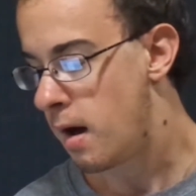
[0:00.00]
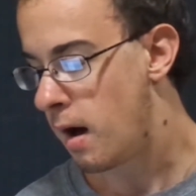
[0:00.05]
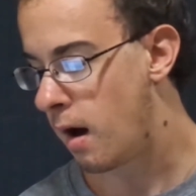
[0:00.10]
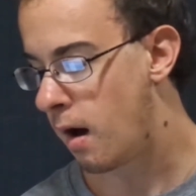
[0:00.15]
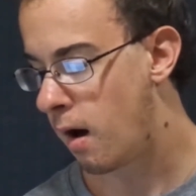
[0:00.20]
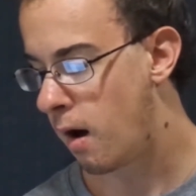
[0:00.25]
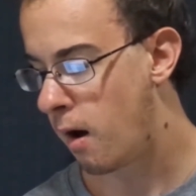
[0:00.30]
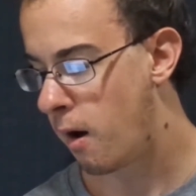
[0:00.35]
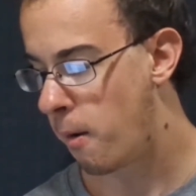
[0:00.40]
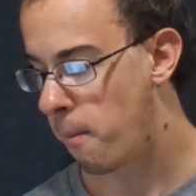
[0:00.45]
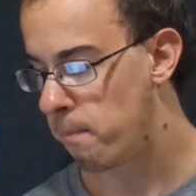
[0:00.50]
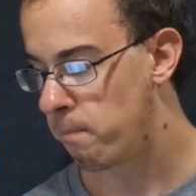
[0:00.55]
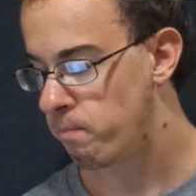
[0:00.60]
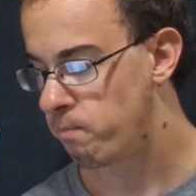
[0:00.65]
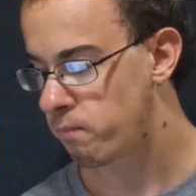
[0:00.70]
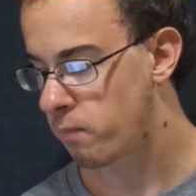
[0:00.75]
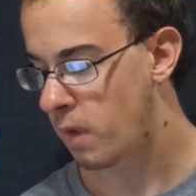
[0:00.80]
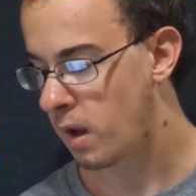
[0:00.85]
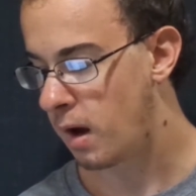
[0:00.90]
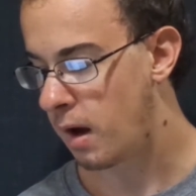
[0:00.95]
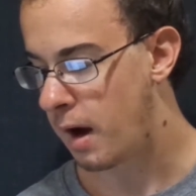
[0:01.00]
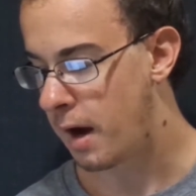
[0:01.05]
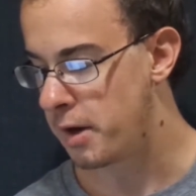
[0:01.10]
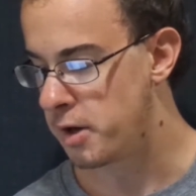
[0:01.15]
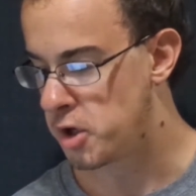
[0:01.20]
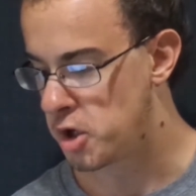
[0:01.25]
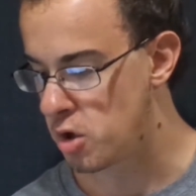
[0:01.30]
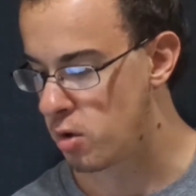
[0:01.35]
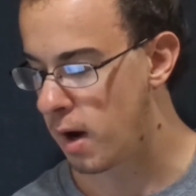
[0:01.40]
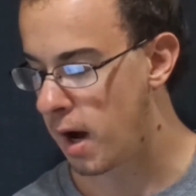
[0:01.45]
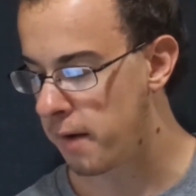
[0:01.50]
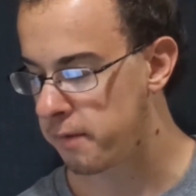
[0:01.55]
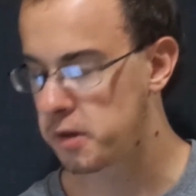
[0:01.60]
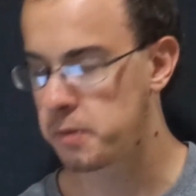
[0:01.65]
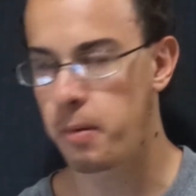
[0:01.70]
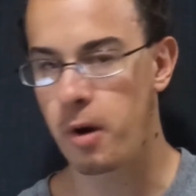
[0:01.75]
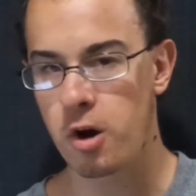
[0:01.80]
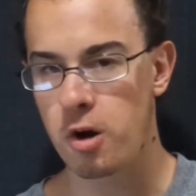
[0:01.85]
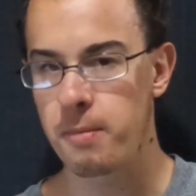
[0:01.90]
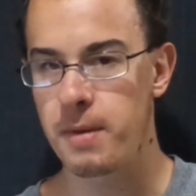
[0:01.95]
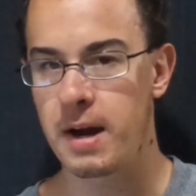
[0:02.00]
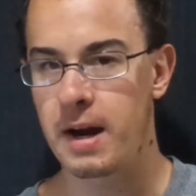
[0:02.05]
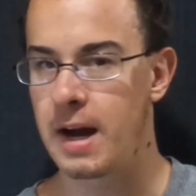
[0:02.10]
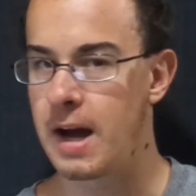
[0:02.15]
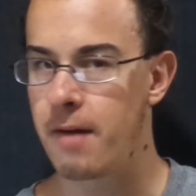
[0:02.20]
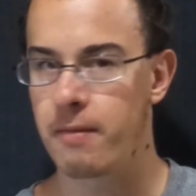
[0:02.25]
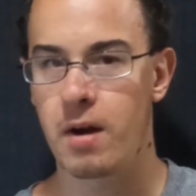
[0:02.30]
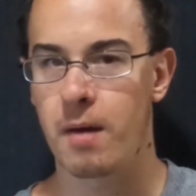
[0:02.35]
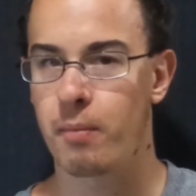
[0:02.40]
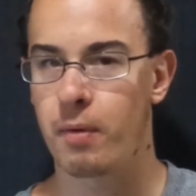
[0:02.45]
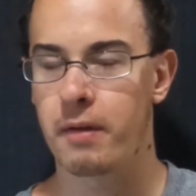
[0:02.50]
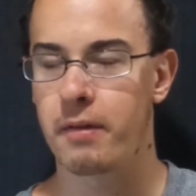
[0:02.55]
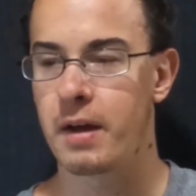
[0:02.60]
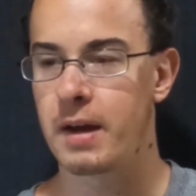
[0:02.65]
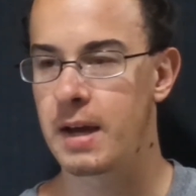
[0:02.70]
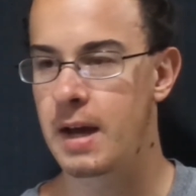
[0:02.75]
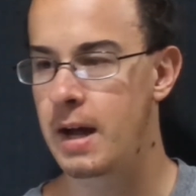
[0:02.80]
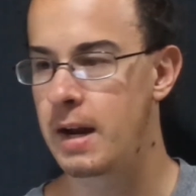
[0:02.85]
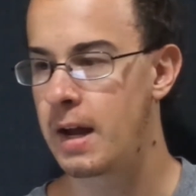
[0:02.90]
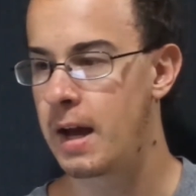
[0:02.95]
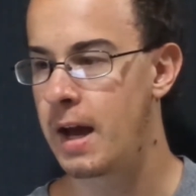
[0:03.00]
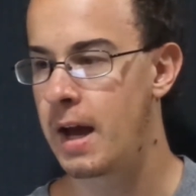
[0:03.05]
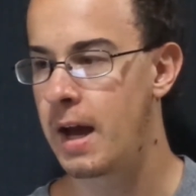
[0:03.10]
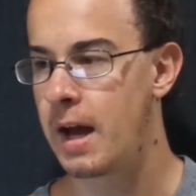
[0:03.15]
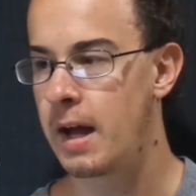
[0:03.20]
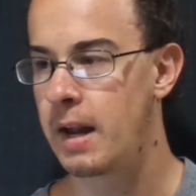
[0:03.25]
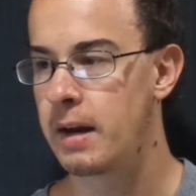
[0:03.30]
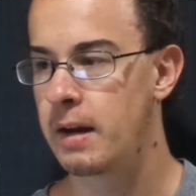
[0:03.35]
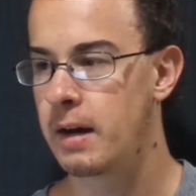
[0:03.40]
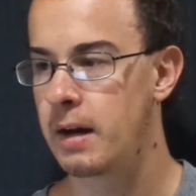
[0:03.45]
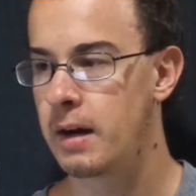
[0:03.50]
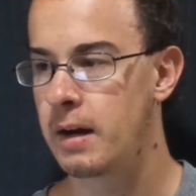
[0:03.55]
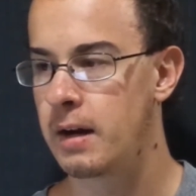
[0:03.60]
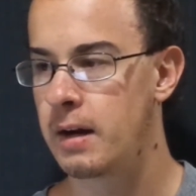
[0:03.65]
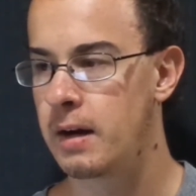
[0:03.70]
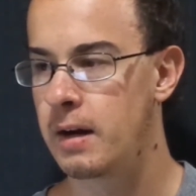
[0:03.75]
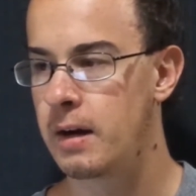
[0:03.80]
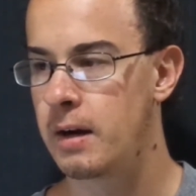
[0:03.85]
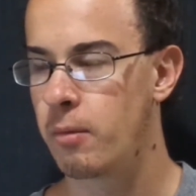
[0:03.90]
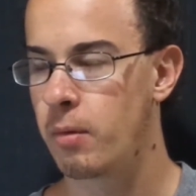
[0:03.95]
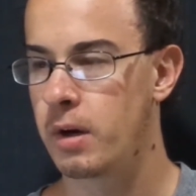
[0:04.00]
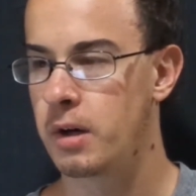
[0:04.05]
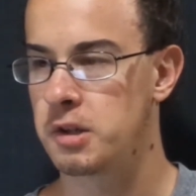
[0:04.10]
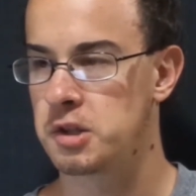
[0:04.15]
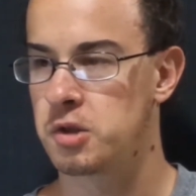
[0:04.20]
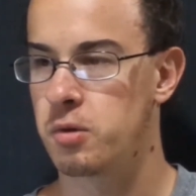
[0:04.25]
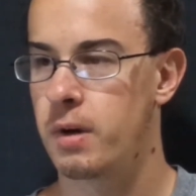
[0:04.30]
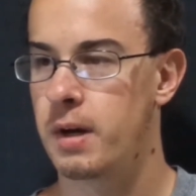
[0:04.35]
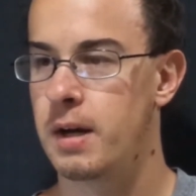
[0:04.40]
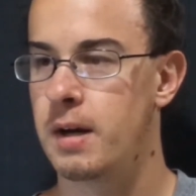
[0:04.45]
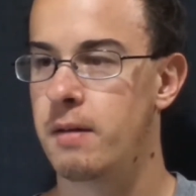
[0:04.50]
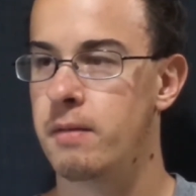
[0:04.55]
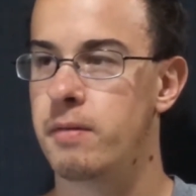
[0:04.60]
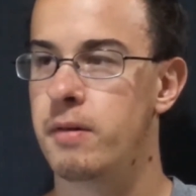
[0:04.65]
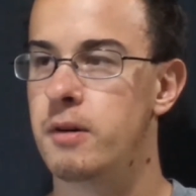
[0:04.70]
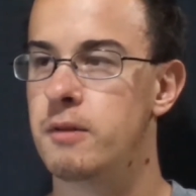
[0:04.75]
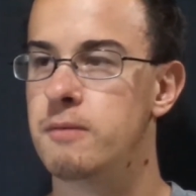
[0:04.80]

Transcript: Um, I do have Spider-Man. I have not played that yet. And uh, what else do I have?